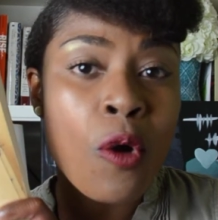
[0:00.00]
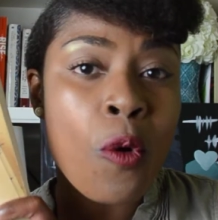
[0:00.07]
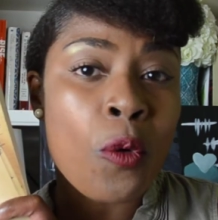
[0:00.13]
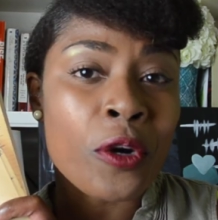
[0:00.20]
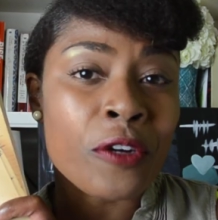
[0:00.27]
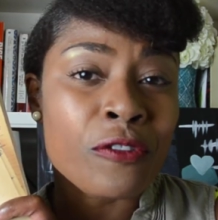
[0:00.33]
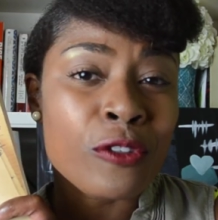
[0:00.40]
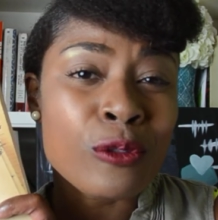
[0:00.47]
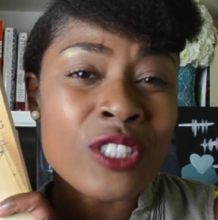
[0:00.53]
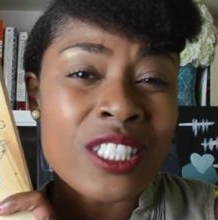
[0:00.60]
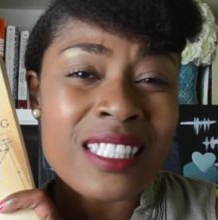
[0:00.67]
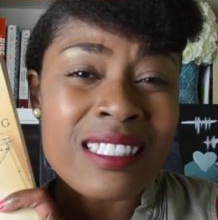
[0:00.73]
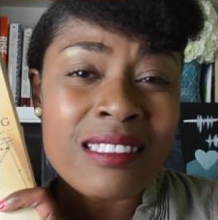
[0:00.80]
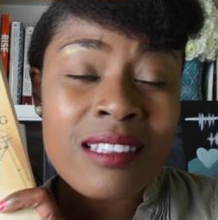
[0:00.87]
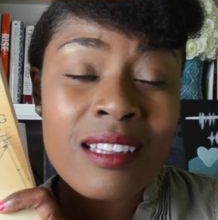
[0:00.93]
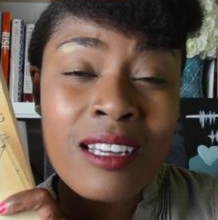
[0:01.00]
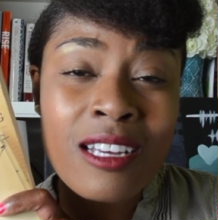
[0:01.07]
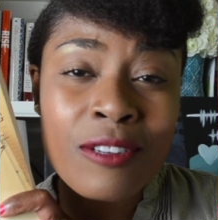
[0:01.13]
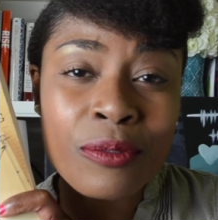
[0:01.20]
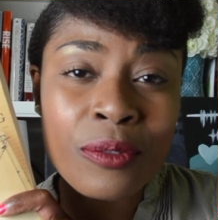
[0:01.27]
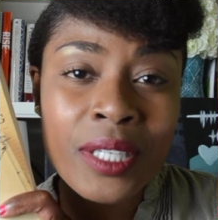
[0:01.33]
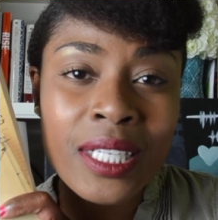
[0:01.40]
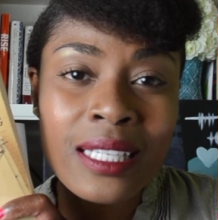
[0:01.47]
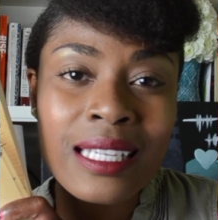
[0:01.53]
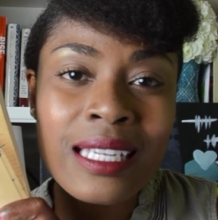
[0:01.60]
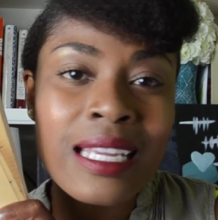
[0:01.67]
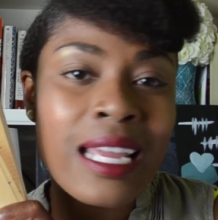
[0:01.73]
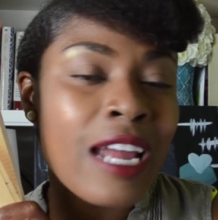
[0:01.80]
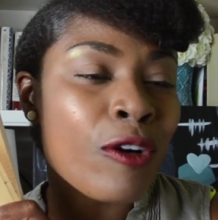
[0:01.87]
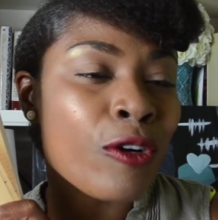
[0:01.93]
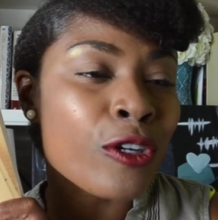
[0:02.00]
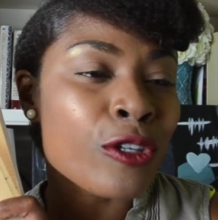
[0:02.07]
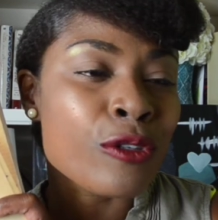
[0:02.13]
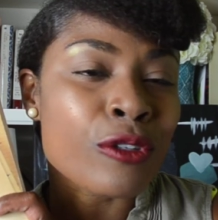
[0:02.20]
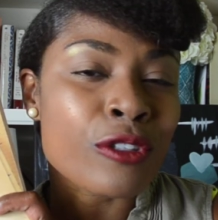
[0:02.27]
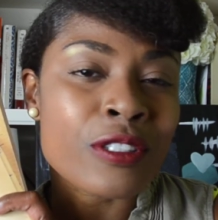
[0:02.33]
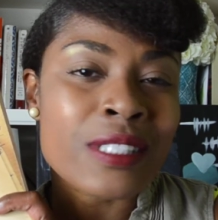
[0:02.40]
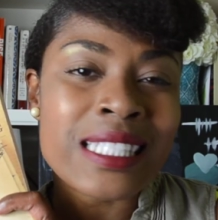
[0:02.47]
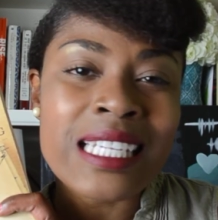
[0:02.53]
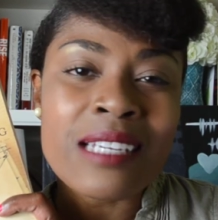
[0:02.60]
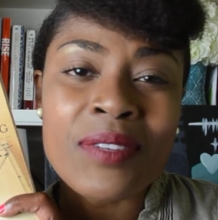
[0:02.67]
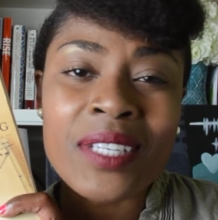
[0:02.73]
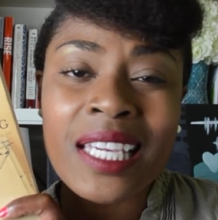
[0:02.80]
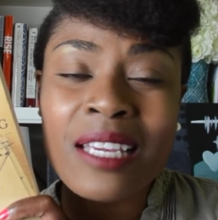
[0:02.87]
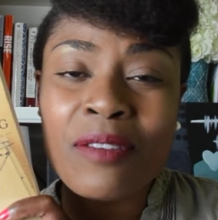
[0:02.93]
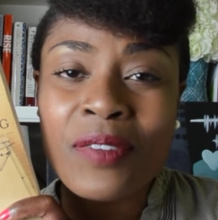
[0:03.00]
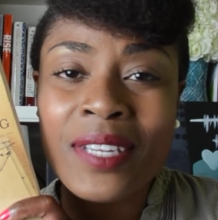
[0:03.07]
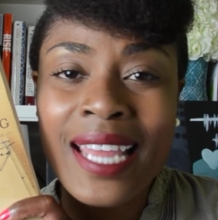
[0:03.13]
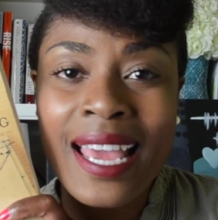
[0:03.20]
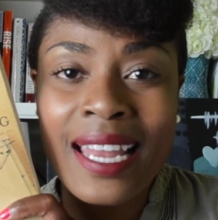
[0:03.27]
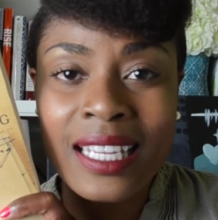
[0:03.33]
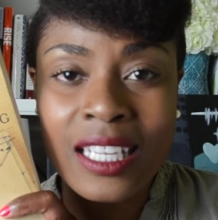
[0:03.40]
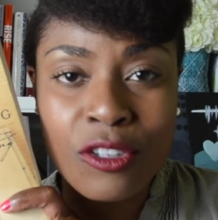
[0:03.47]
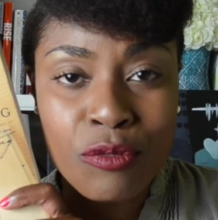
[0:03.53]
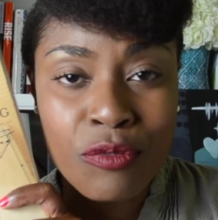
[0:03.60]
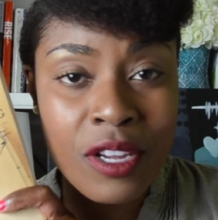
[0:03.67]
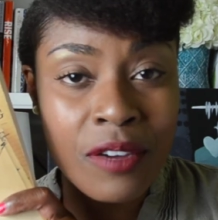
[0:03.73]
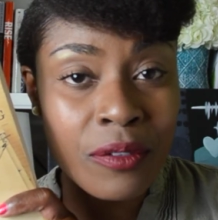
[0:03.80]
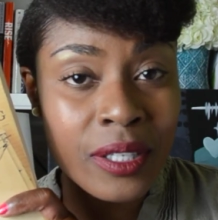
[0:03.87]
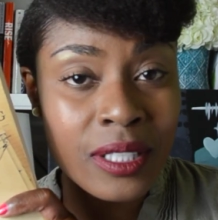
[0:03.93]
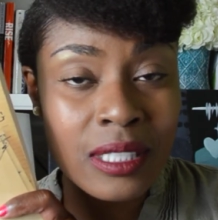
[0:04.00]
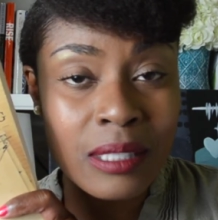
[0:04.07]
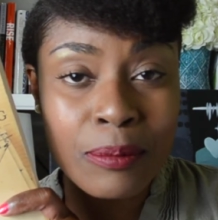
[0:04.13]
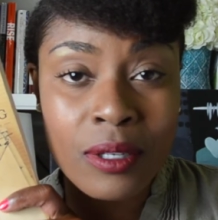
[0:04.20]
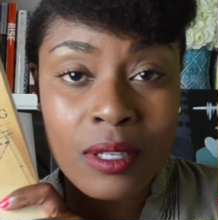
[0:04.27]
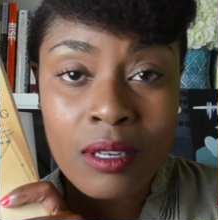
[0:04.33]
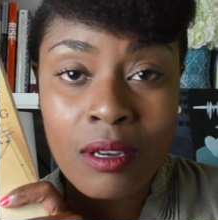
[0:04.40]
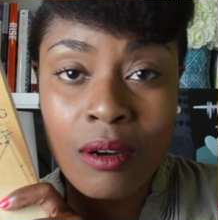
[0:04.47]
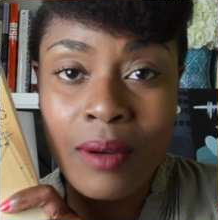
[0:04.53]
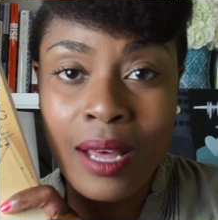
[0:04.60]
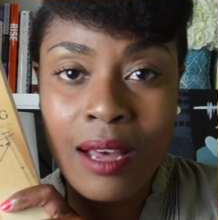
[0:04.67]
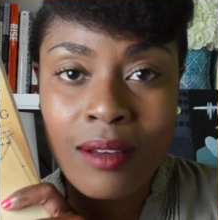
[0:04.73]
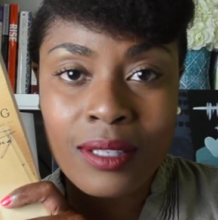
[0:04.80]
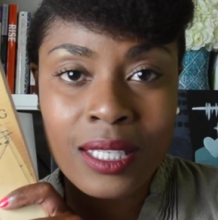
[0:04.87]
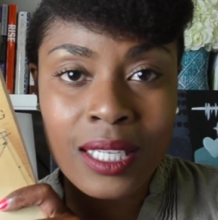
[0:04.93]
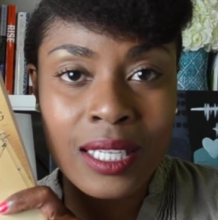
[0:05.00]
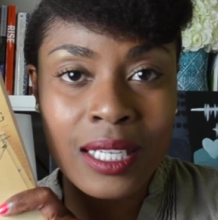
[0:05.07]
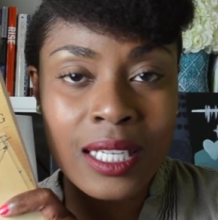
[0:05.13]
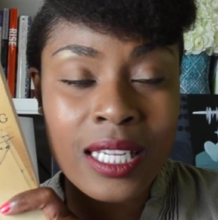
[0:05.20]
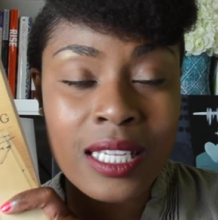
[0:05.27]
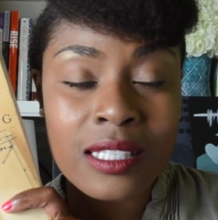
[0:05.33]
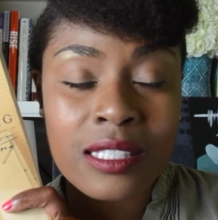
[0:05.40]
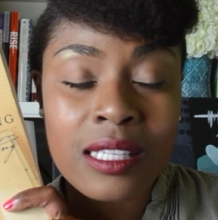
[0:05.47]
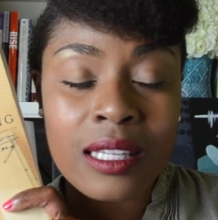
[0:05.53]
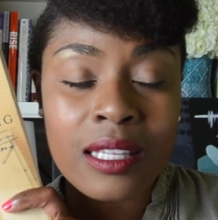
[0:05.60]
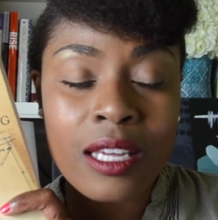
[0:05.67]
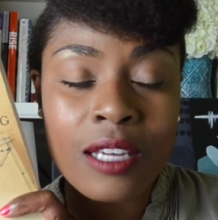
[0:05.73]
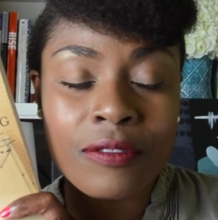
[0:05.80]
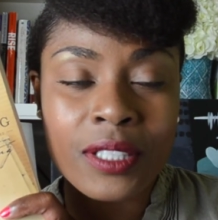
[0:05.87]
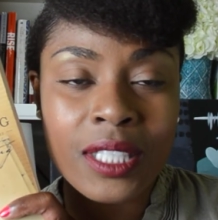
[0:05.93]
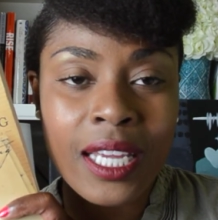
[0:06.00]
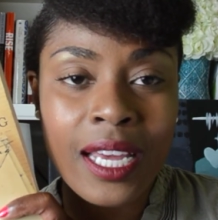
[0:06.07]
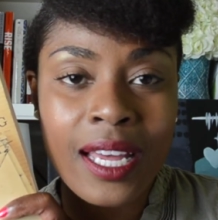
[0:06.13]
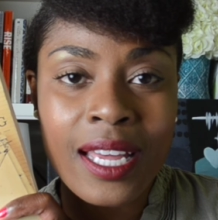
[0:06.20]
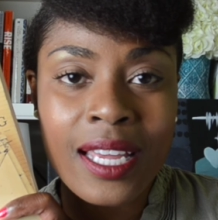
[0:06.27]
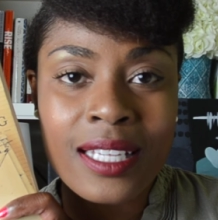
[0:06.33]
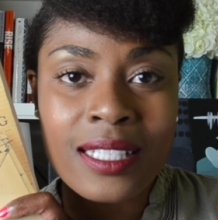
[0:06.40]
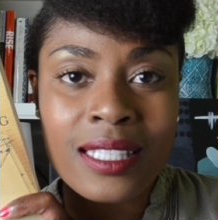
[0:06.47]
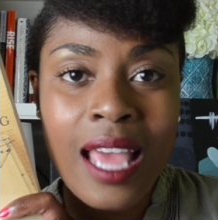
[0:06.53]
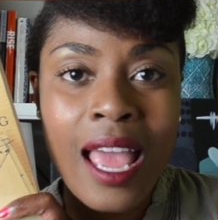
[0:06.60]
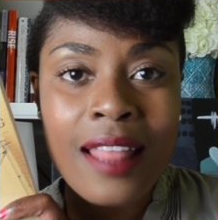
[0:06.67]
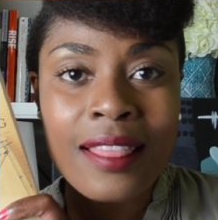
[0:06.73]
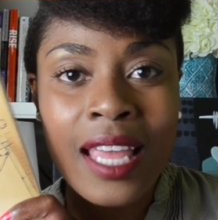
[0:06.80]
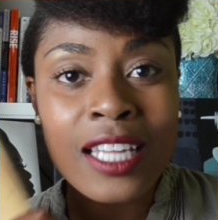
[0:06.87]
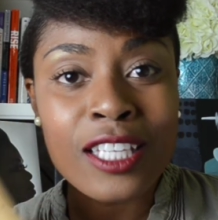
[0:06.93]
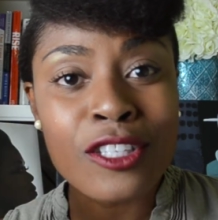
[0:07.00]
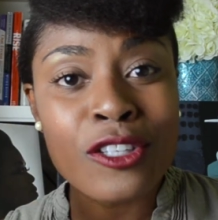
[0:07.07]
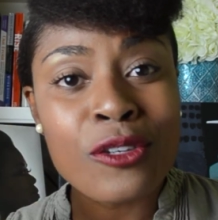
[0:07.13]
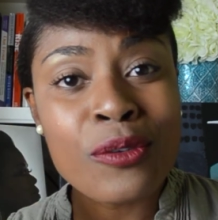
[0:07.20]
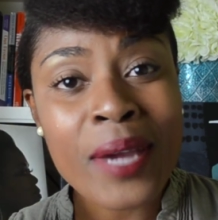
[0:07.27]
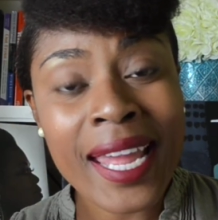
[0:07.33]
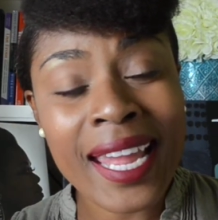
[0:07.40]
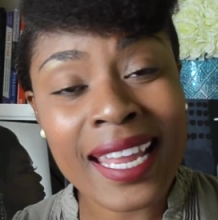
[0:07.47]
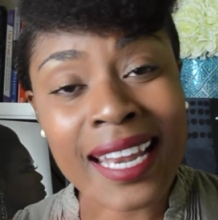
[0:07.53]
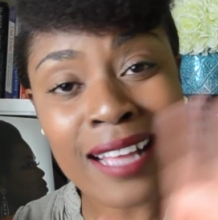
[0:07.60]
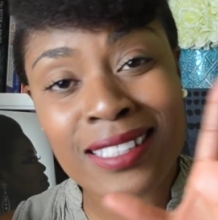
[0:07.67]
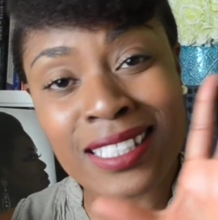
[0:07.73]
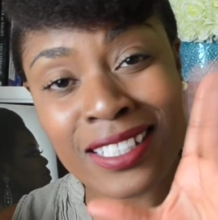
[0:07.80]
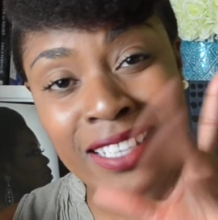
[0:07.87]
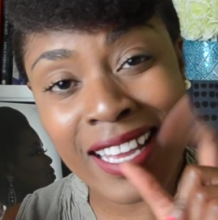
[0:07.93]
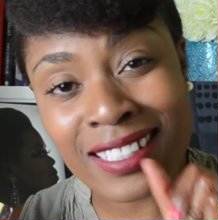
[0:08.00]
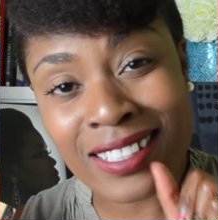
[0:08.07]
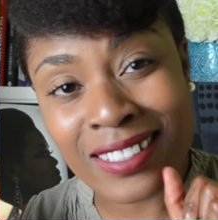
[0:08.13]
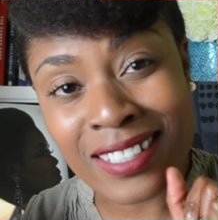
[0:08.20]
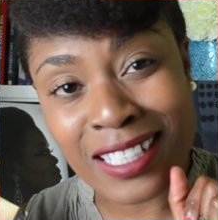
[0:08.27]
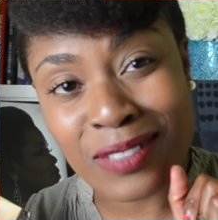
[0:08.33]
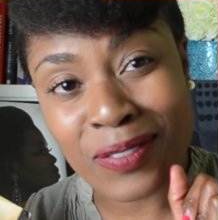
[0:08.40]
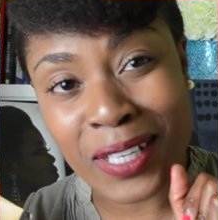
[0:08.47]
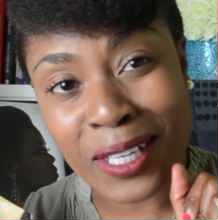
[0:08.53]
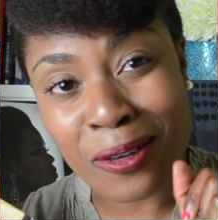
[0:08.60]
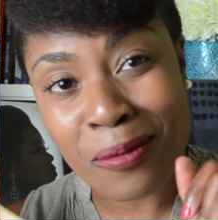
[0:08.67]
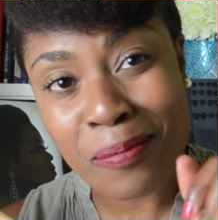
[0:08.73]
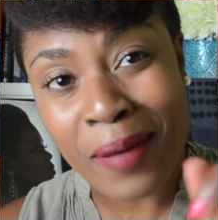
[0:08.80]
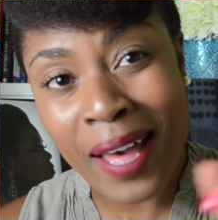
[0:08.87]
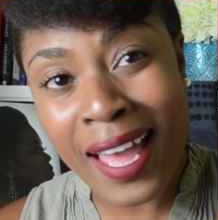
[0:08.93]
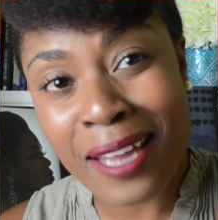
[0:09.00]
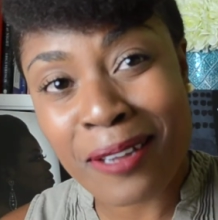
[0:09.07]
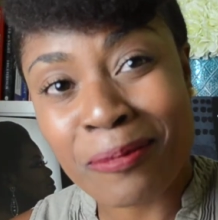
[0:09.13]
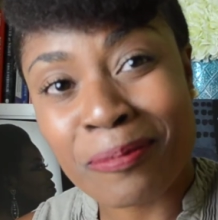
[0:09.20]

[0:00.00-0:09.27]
or if you just love reading or you're a Stephen King fanatic and you've never read this book go out get it it's lovely guys thank you and I'll see you guys in the next video bye